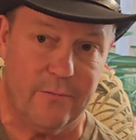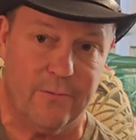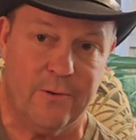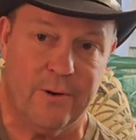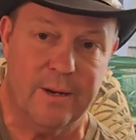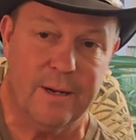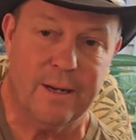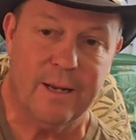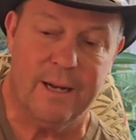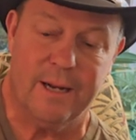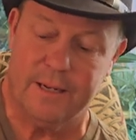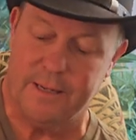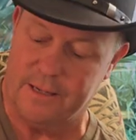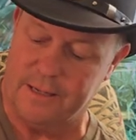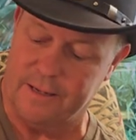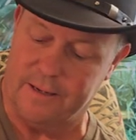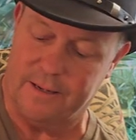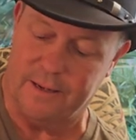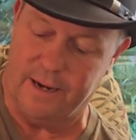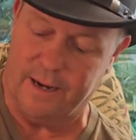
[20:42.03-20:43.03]
front lines
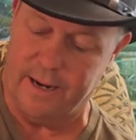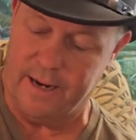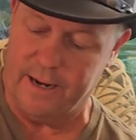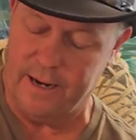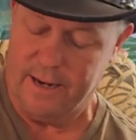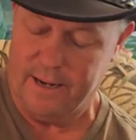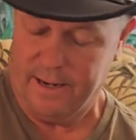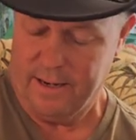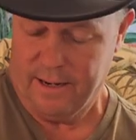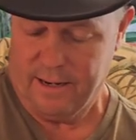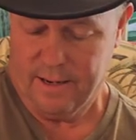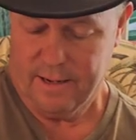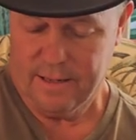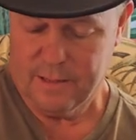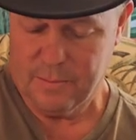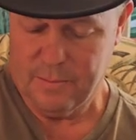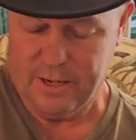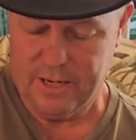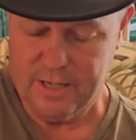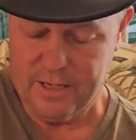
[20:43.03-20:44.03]
to die,
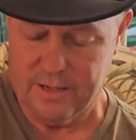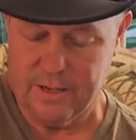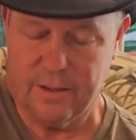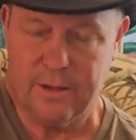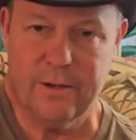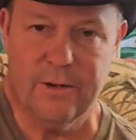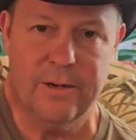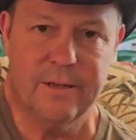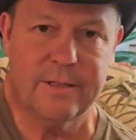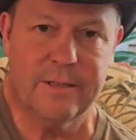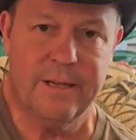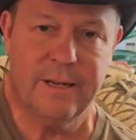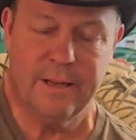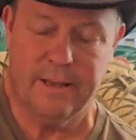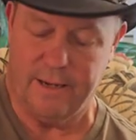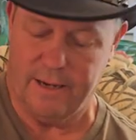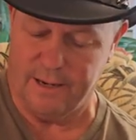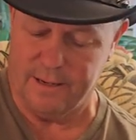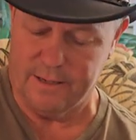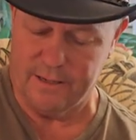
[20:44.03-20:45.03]
especially at thirteen
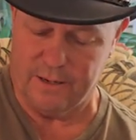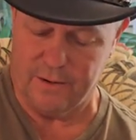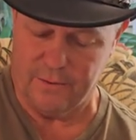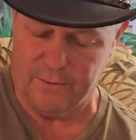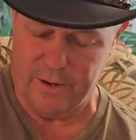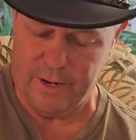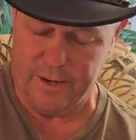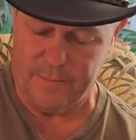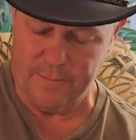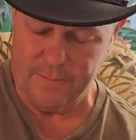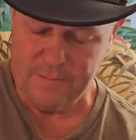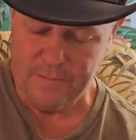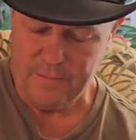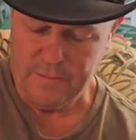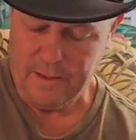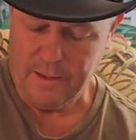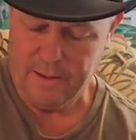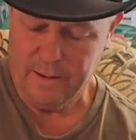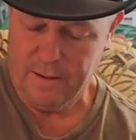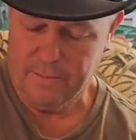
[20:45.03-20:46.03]
thousand dollars a week.
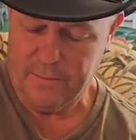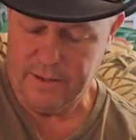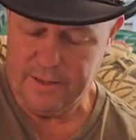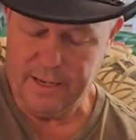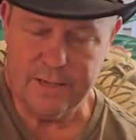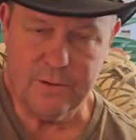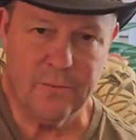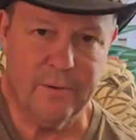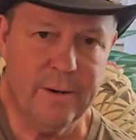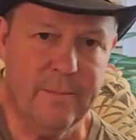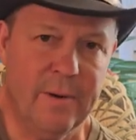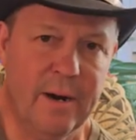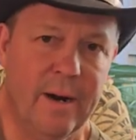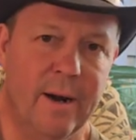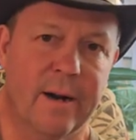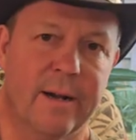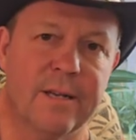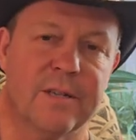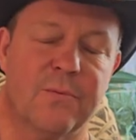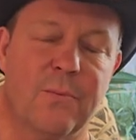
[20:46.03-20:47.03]
But that's what
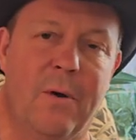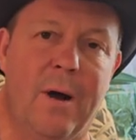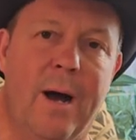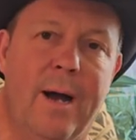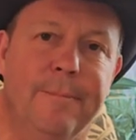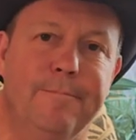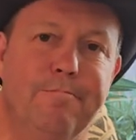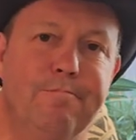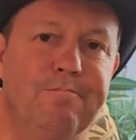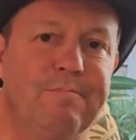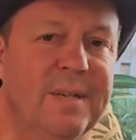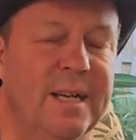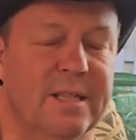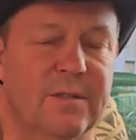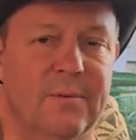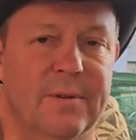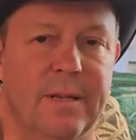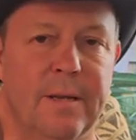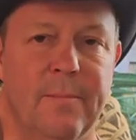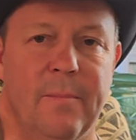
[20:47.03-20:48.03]
Americans want.
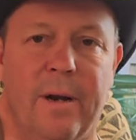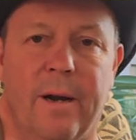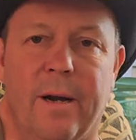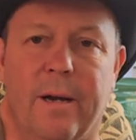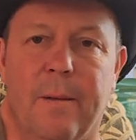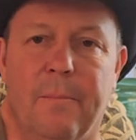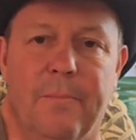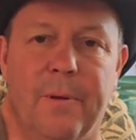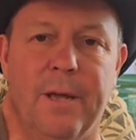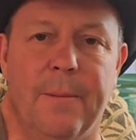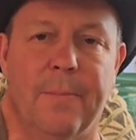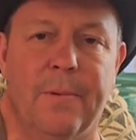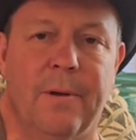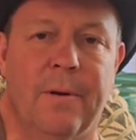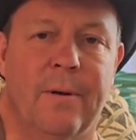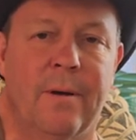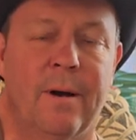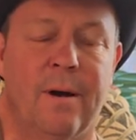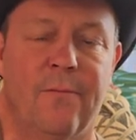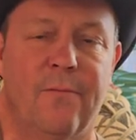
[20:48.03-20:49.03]
That's what the American people
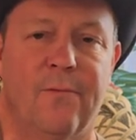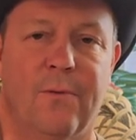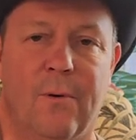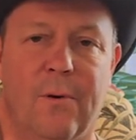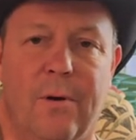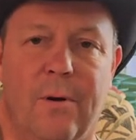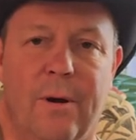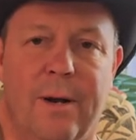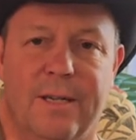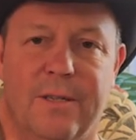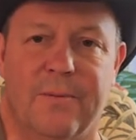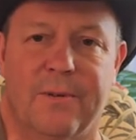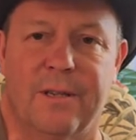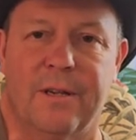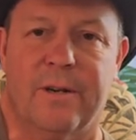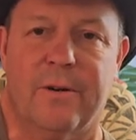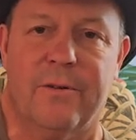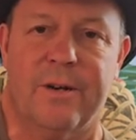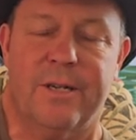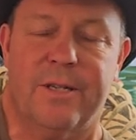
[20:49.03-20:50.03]
are all for. That's what
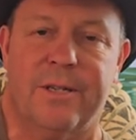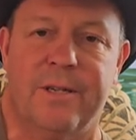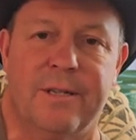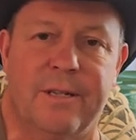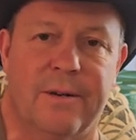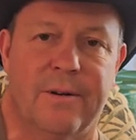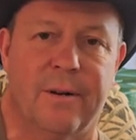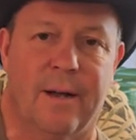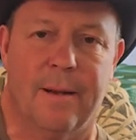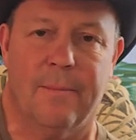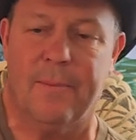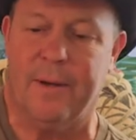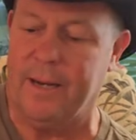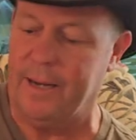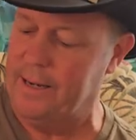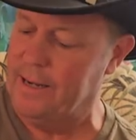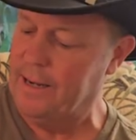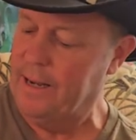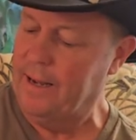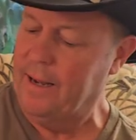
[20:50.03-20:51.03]
the Christians are all
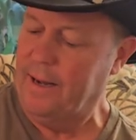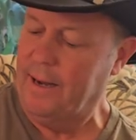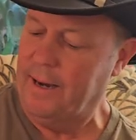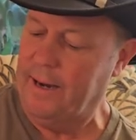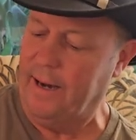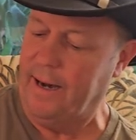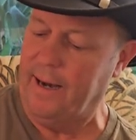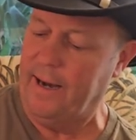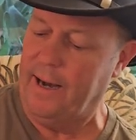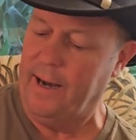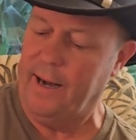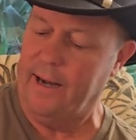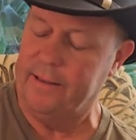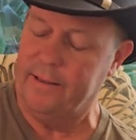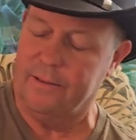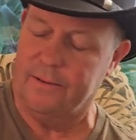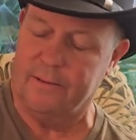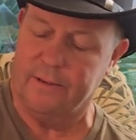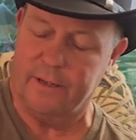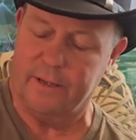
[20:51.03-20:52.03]
about. I
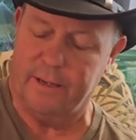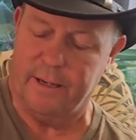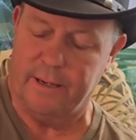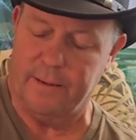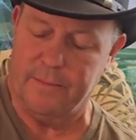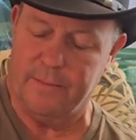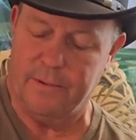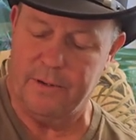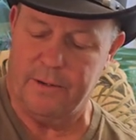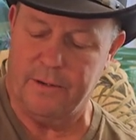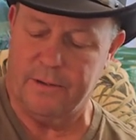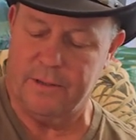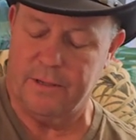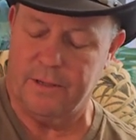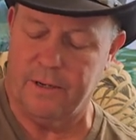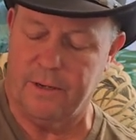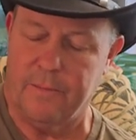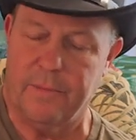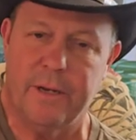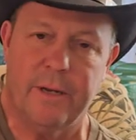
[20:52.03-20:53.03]
don't get it. You
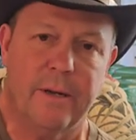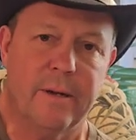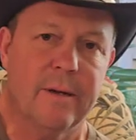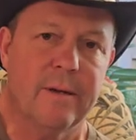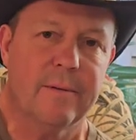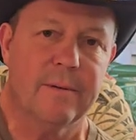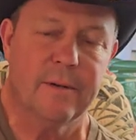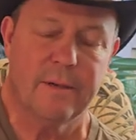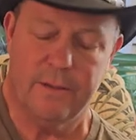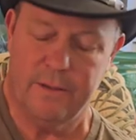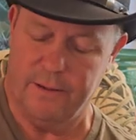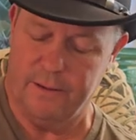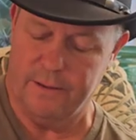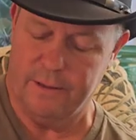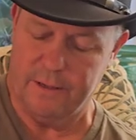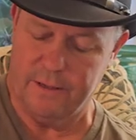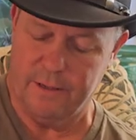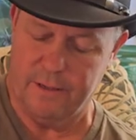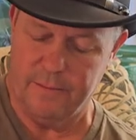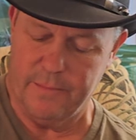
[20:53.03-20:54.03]
tell me. You
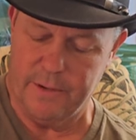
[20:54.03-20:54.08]
tell